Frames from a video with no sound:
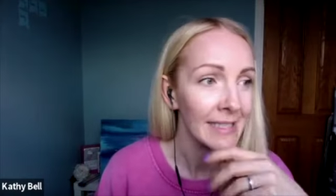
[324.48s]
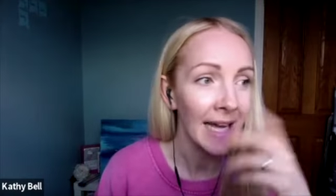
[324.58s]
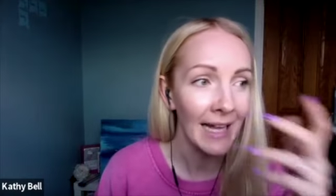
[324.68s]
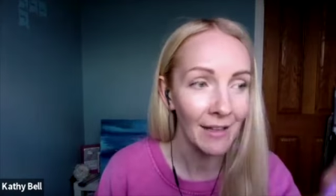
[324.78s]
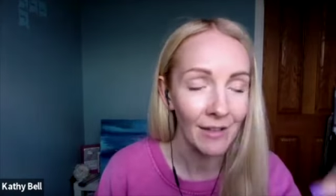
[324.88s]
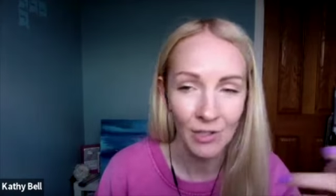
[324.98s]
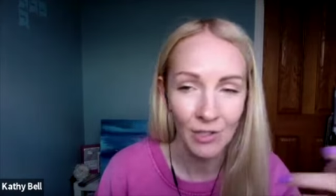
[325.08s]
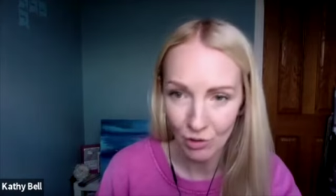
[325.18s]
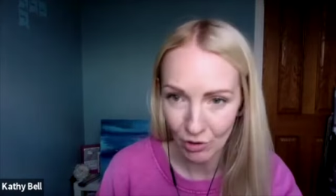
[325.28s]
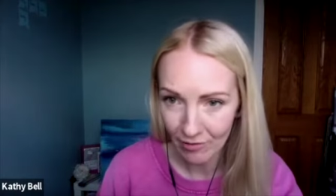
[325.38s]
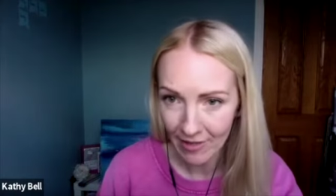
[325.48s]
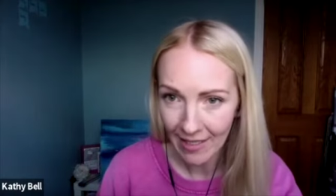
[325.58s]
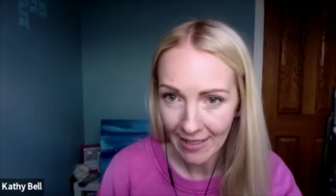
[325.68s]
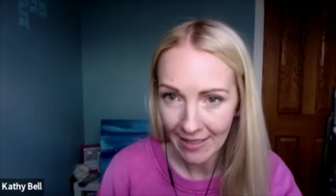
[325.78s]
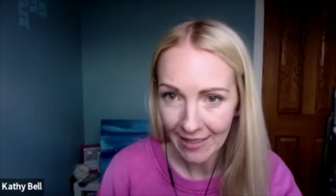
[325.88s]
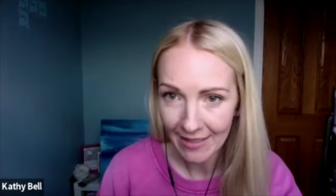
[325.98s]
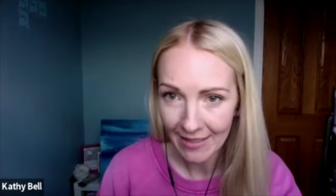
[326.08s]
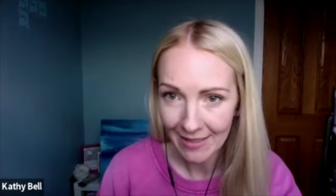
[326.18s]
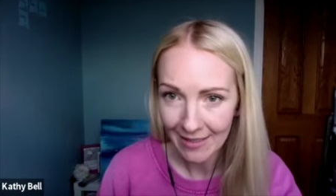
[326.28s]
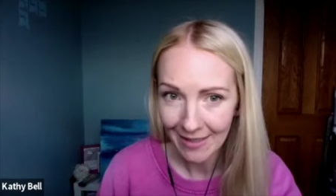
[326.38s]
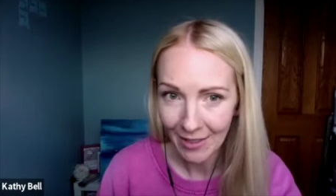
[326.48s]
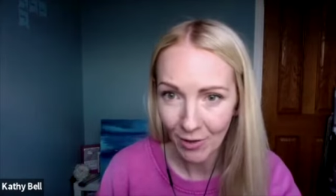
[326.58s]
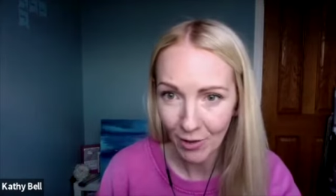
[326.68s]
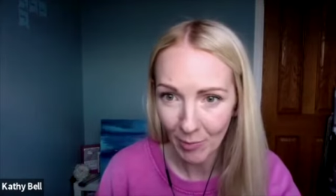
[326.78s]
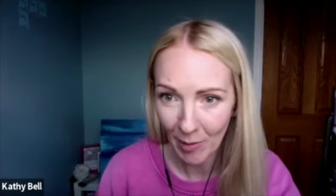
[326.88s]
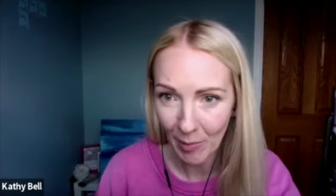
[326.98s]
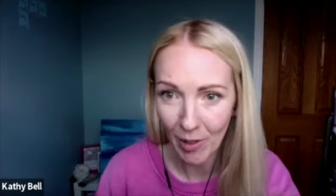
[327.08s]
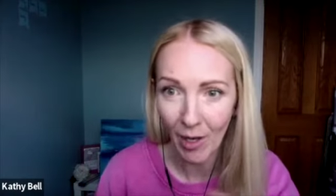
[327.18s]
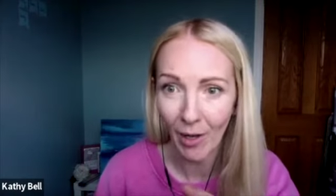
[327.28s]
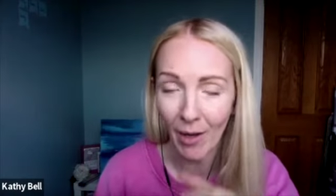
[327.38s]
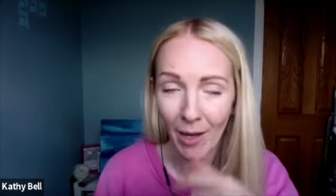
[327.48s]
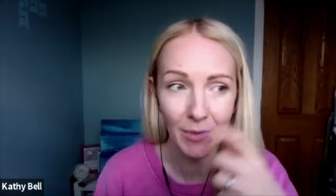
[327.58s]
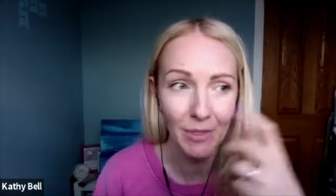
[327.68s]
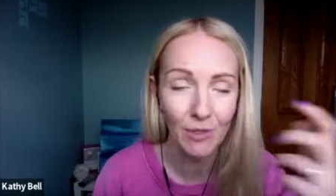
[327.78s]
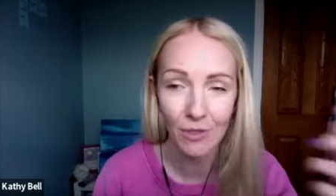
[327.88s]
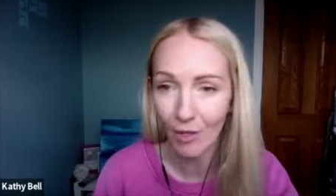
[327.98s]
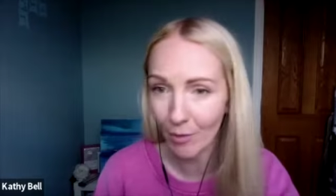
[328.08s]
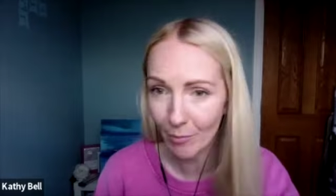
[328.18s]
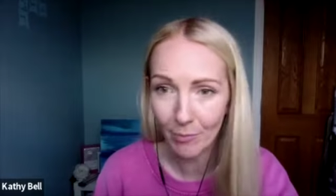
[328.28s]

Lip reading: tell the story and other people go, I'm so